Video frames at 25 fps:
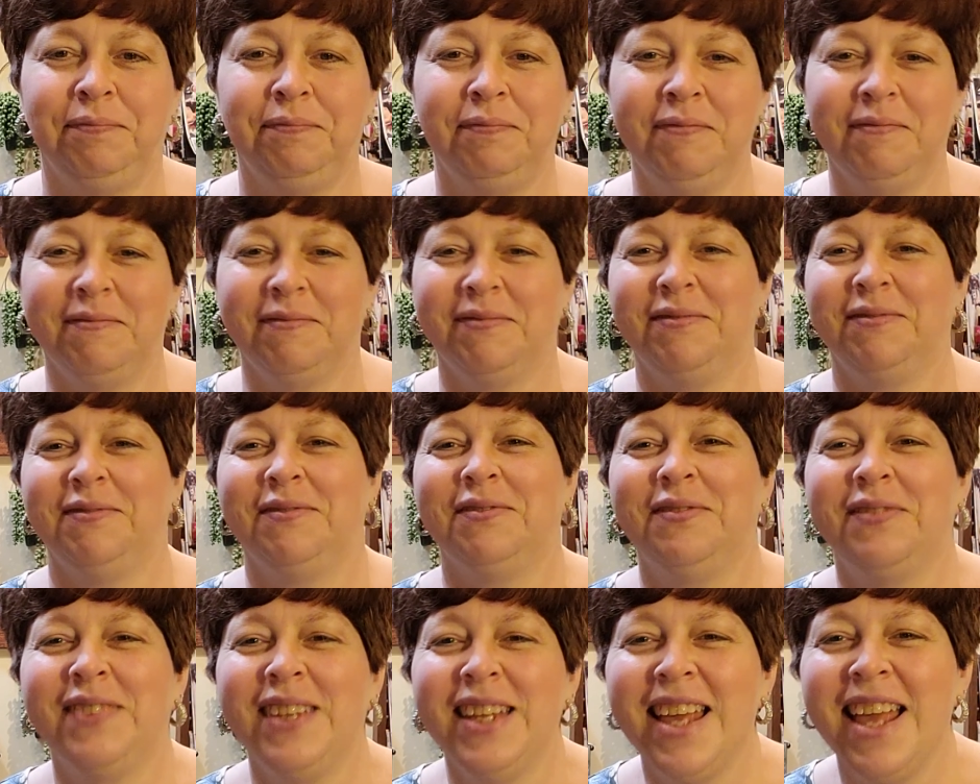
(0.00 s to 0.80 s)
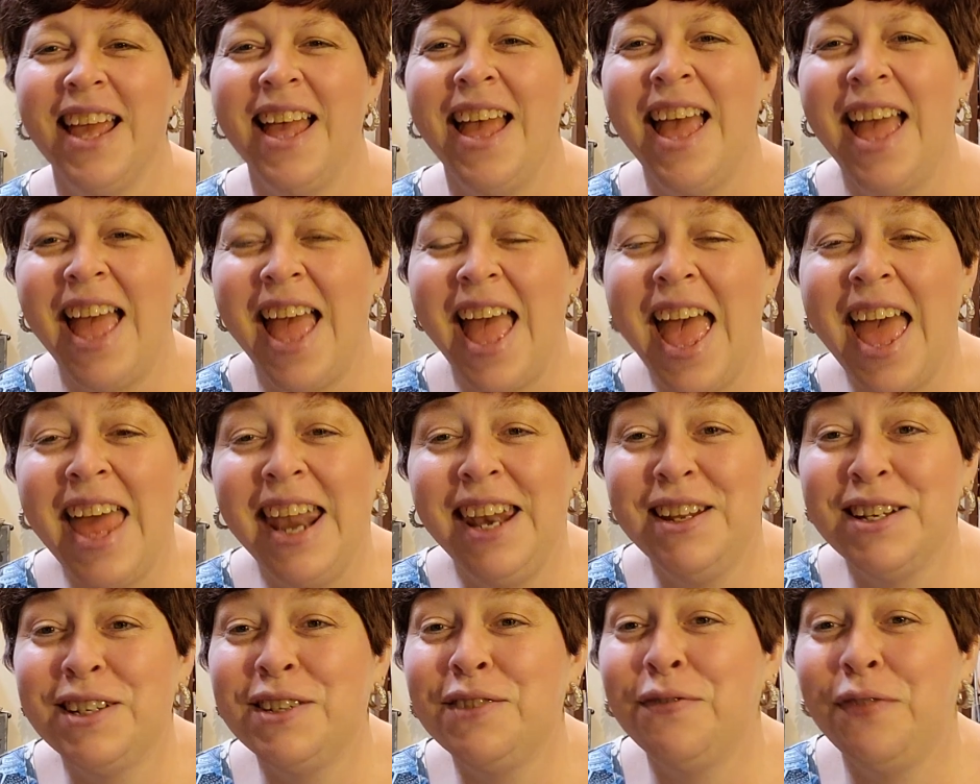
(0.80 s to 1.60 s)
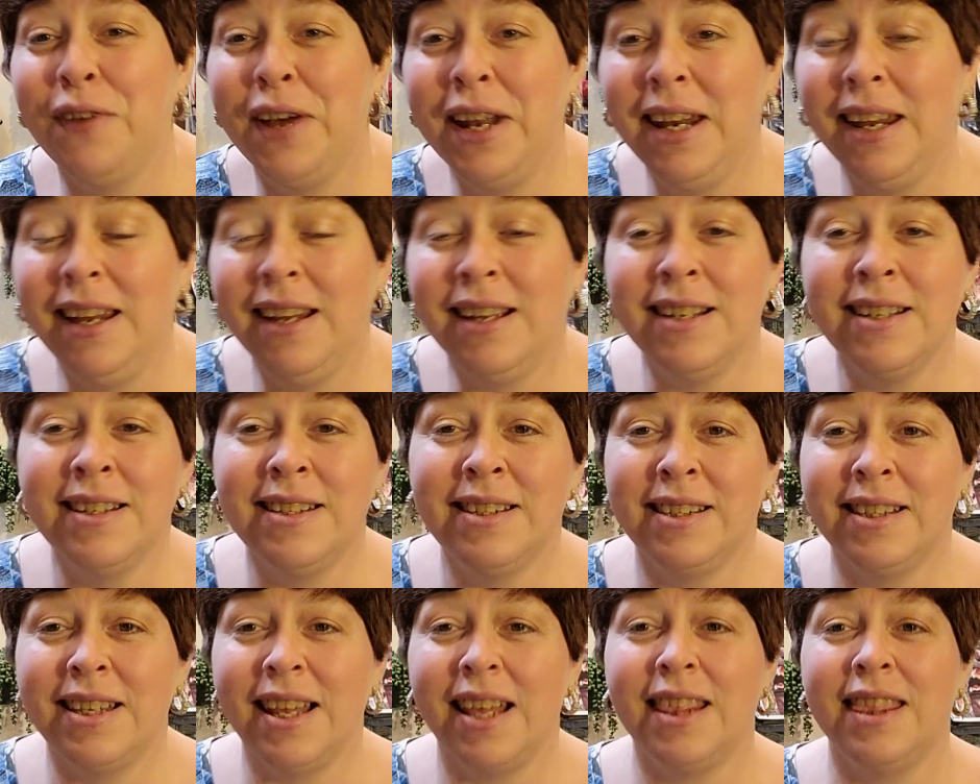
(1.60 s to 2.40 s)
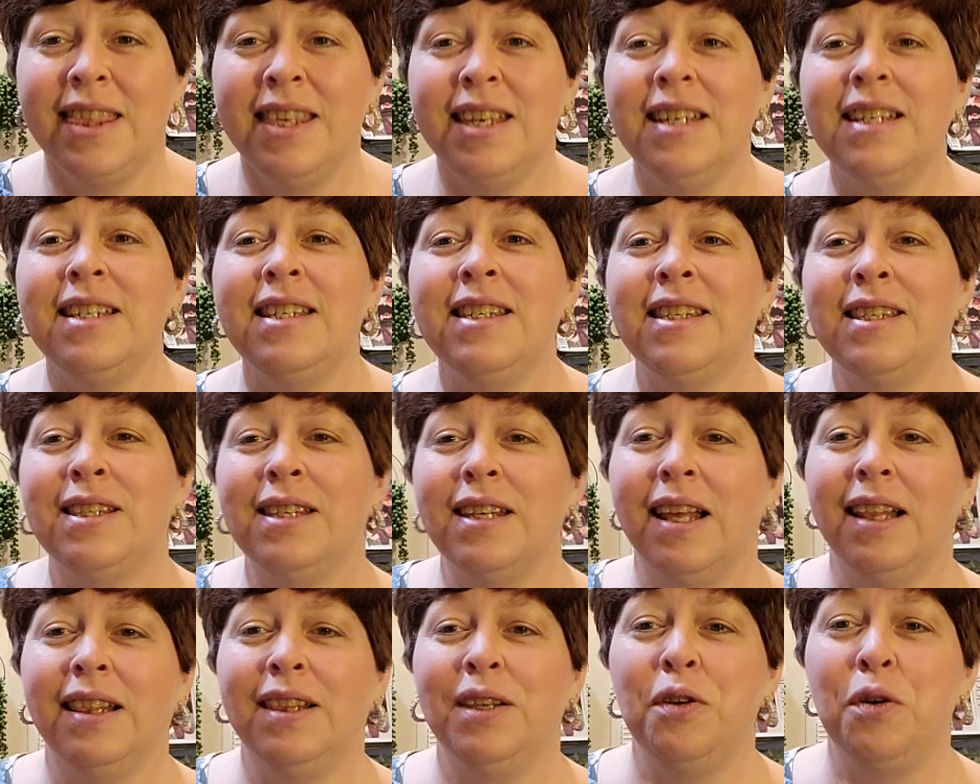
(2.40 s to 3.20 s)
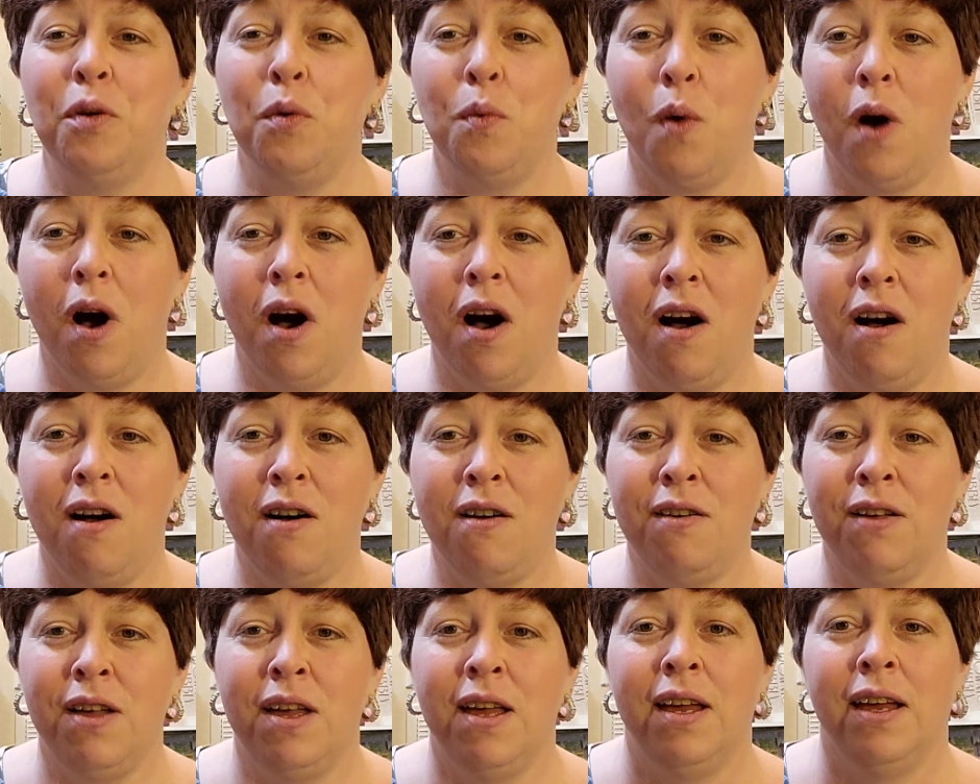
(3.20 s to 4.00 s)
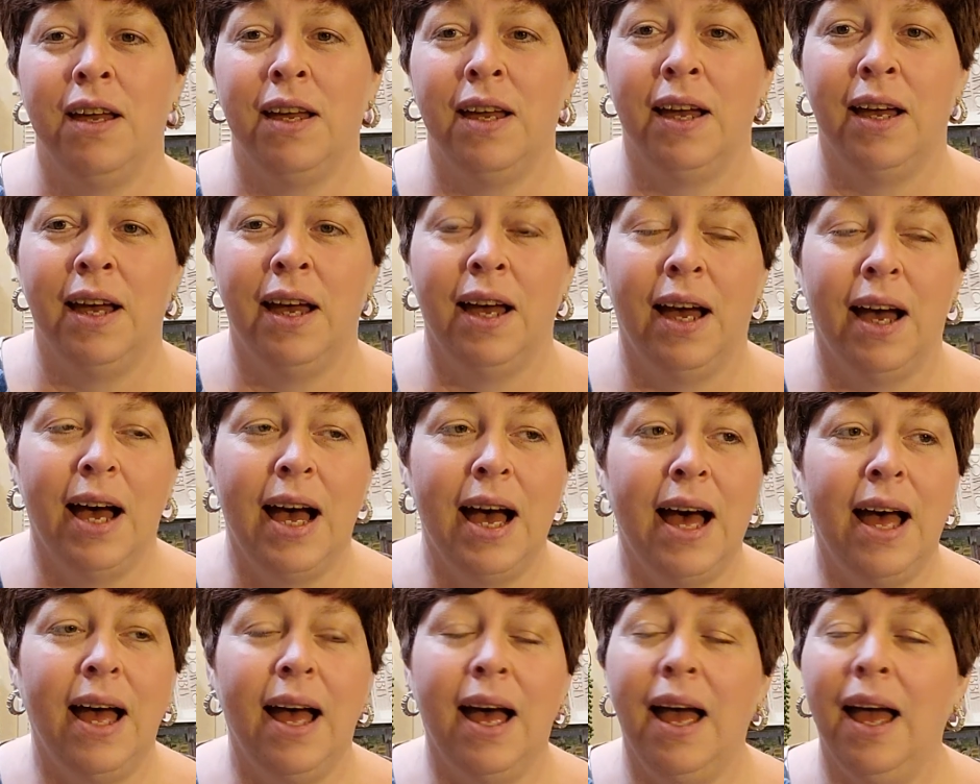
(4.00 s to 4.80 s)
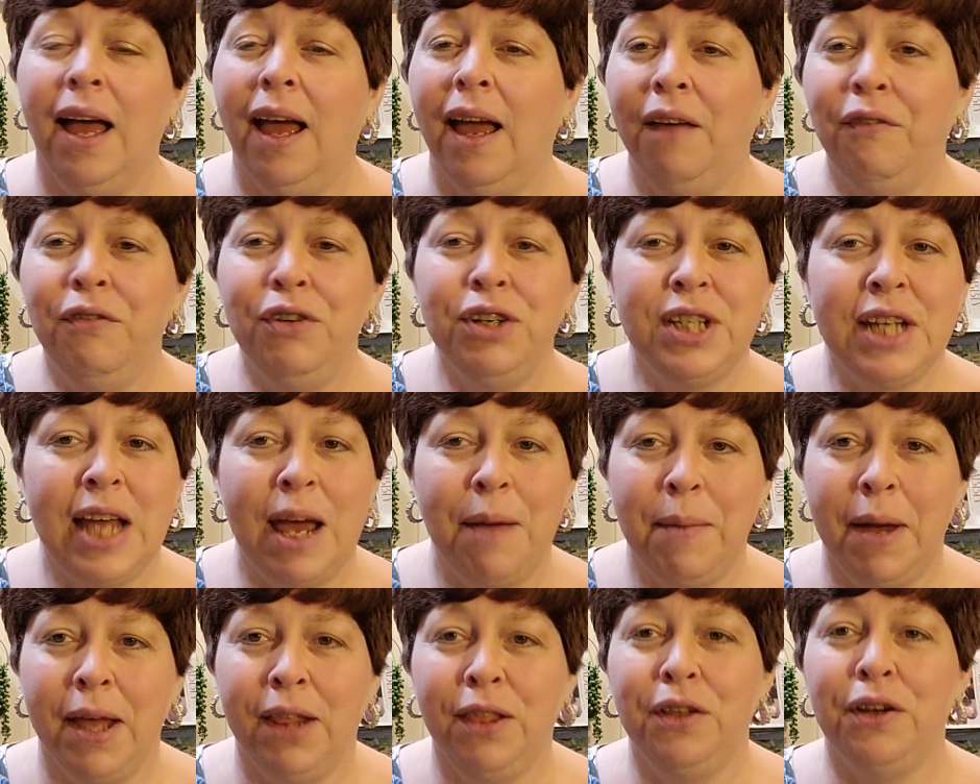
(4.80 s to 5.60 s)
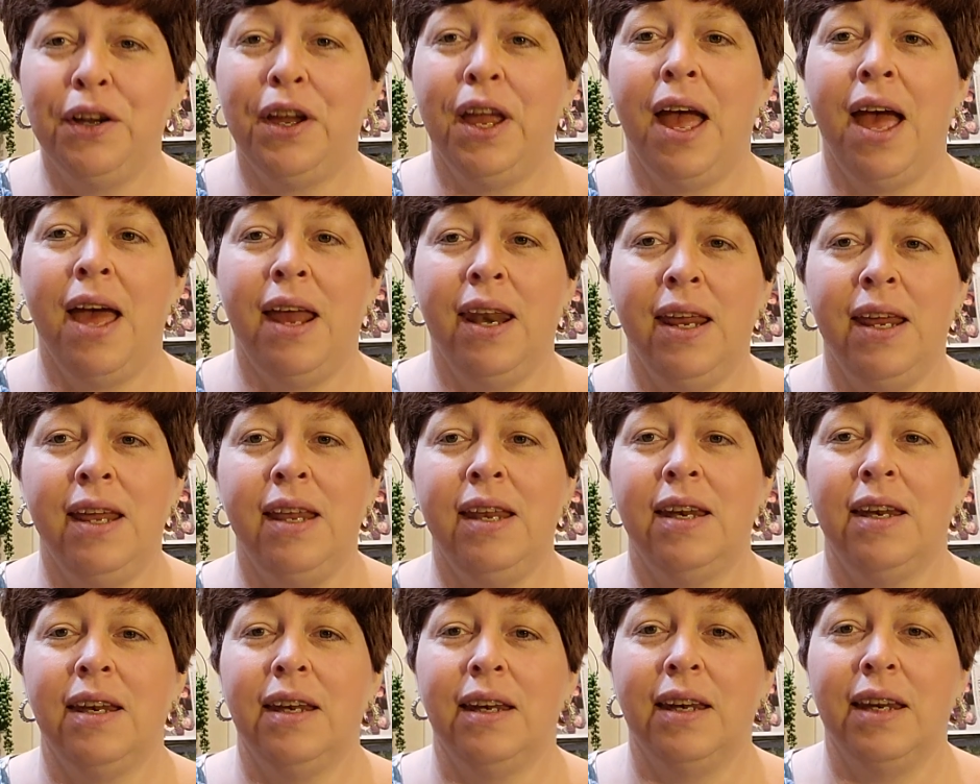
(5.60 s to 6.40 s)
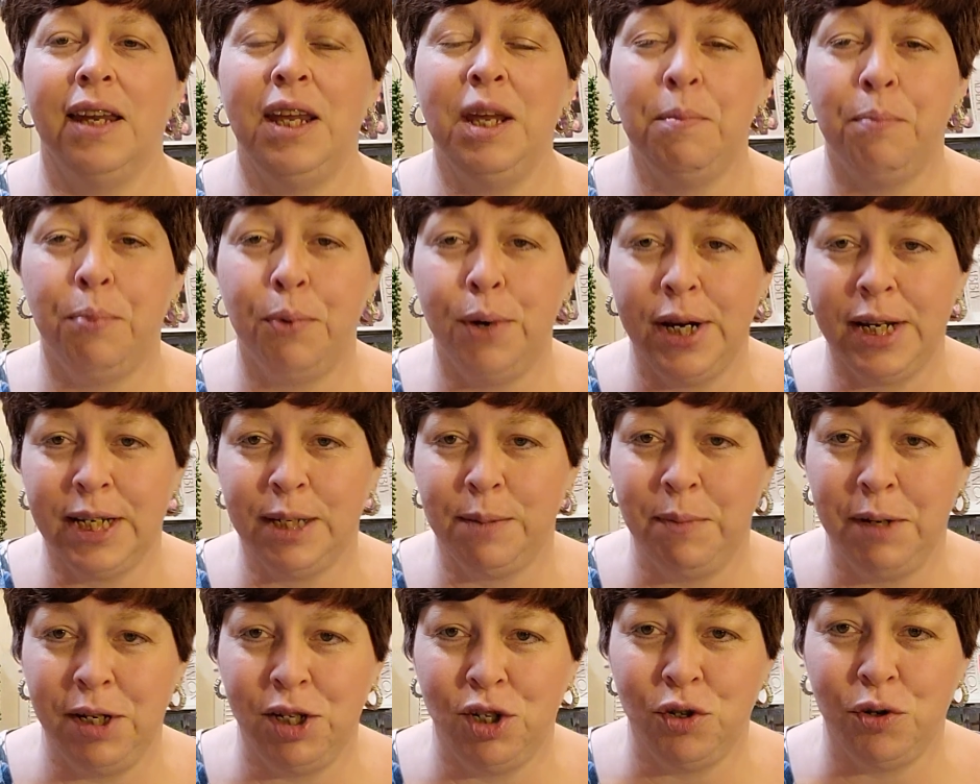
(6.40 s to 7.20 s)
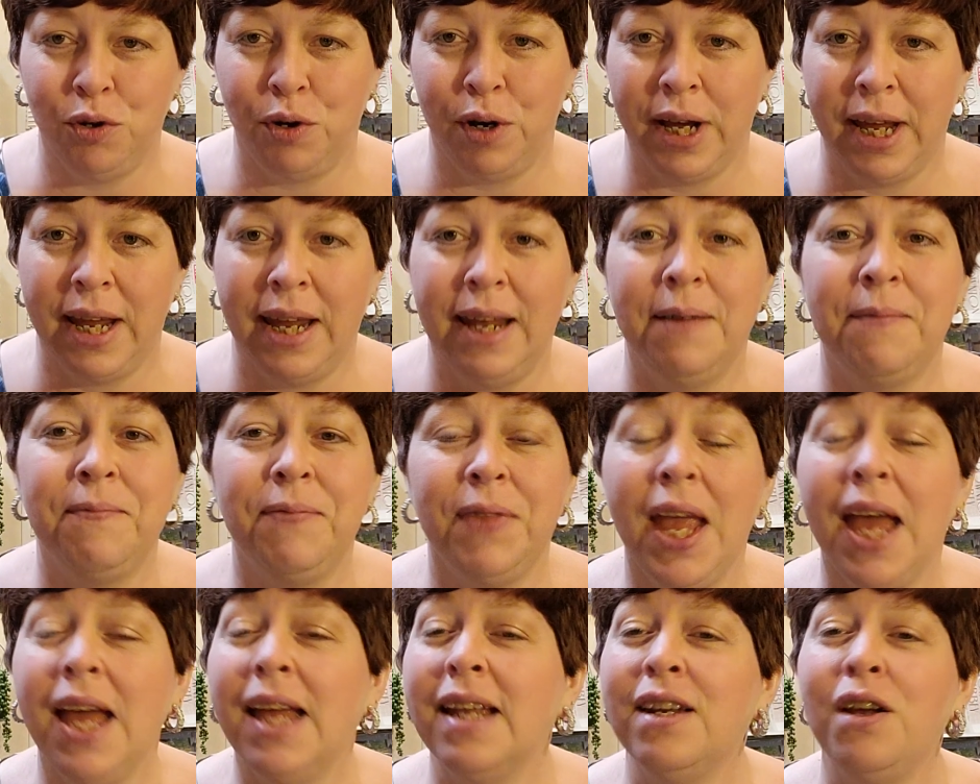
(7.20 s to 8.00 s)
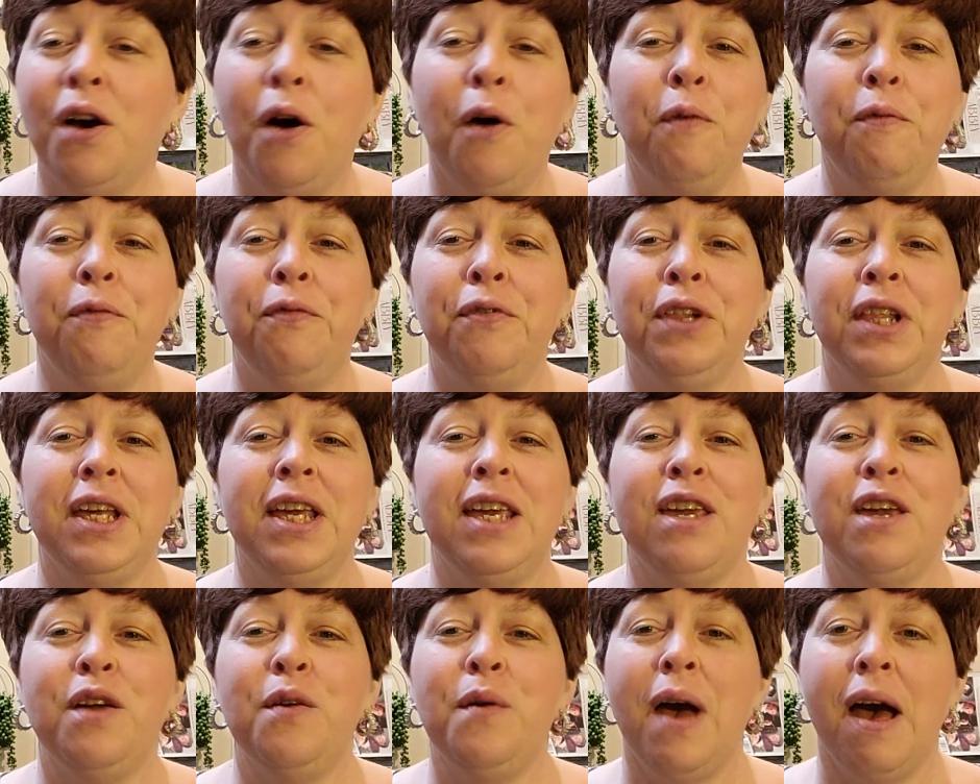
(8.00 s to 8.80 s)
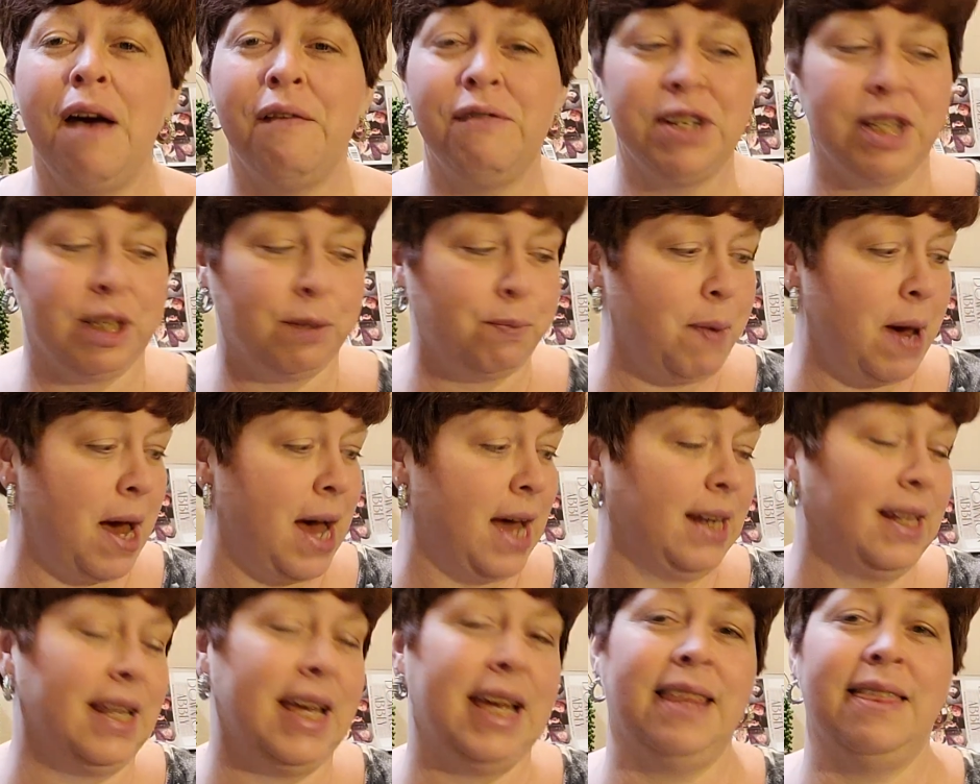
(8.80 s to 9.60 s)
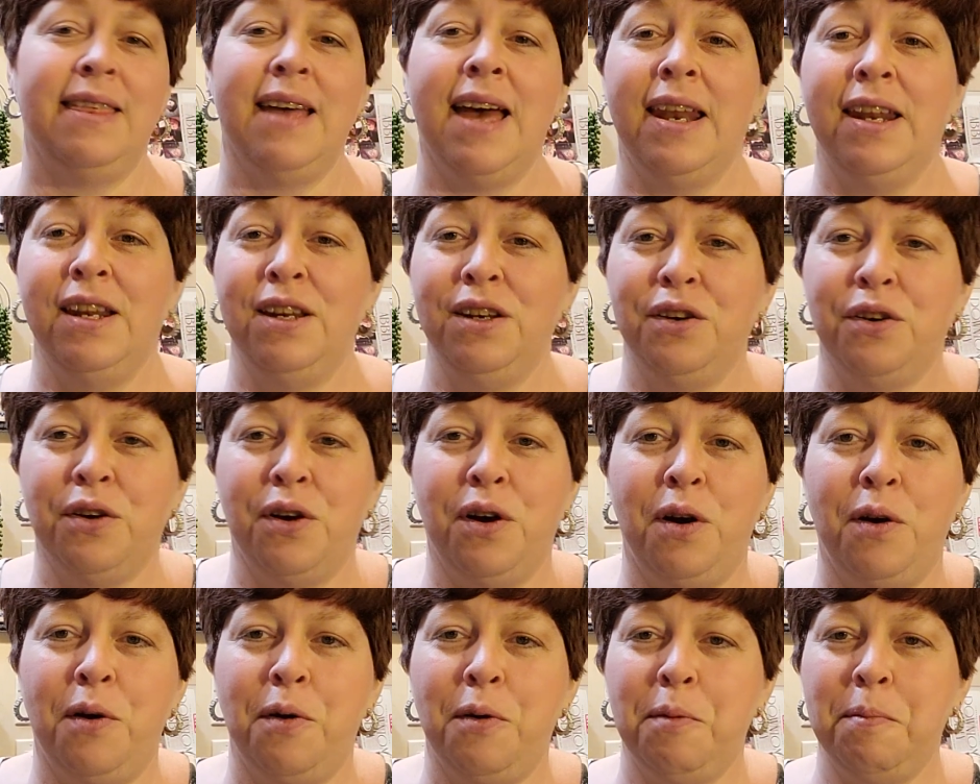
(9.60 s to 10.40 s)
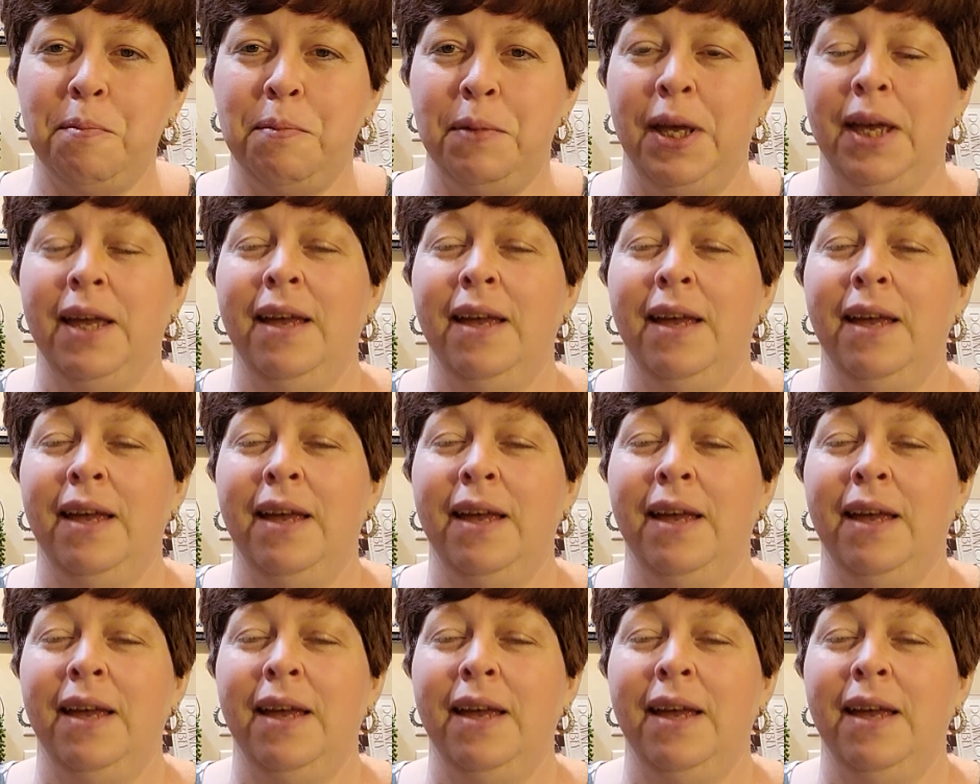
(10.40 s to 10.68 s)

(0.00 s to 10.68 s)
And it's funny because this little wall, every time I look at it, it brings me joy. And hopefully you have a spot like that in your home.